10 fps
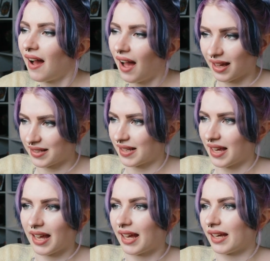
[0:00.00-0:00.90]
as
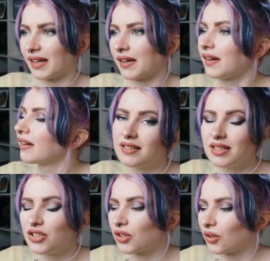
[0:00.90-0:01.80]
a
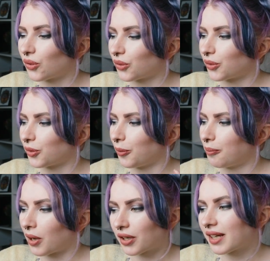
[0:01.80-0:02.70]
digital
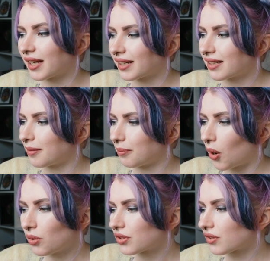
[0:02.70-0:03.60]
marketing
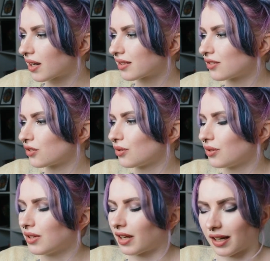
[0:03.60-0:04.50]
postgrad
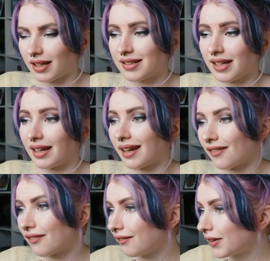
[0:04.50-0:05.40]
student, as a
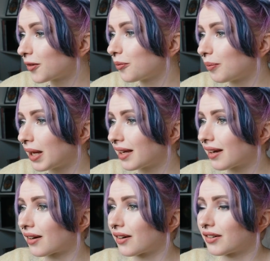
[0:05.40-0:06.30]

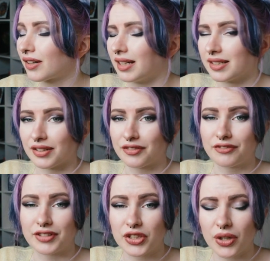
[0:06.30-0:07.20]
filmmaker, as a
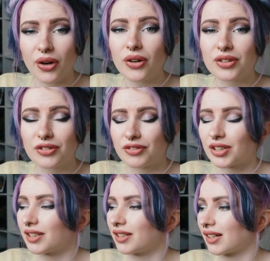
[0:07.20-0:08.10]

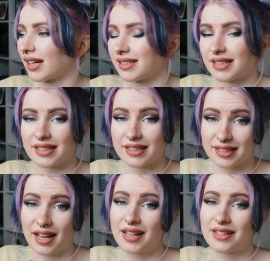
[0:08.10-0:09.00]
photographer, as a
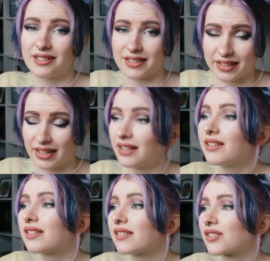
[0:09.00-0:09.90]
designer, as an
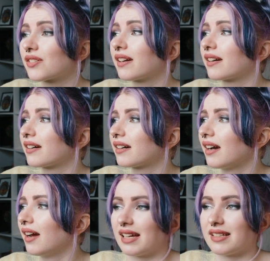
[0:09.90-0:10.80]
illustrator,
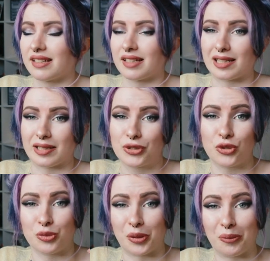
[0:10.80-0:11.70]
as a
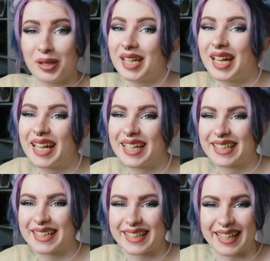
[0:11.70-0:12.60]
human
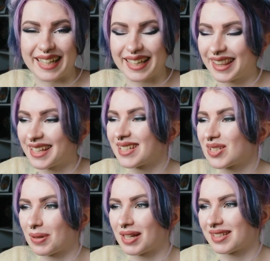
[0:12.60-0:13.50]
being. Like, this
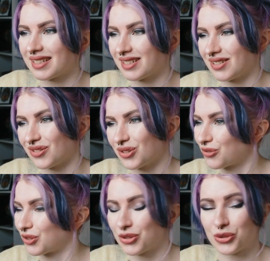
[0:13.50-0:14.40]
space is used
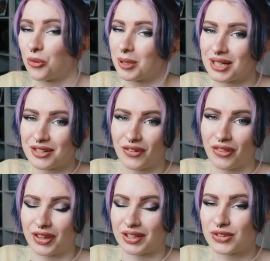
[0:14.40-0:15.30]
for so many different
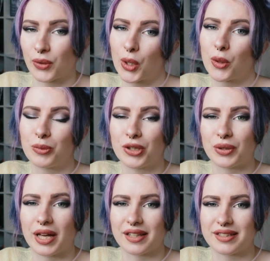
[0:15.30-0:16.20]
things, so I hope that you
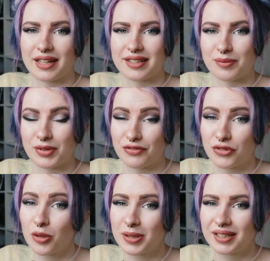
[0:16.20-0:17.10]
guys get something
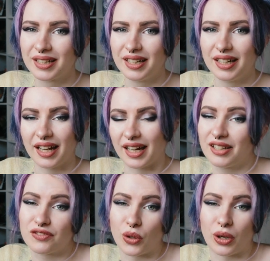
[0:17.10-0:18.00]
from it, and
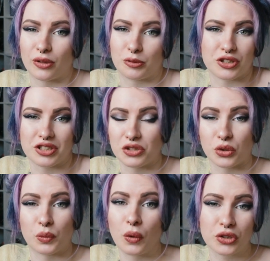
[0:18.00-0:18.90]
if not, I hope you just enjoy
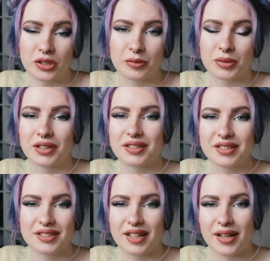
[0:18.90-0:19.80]
watching it
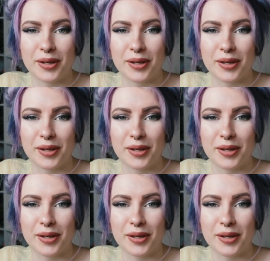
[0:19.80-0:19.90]
because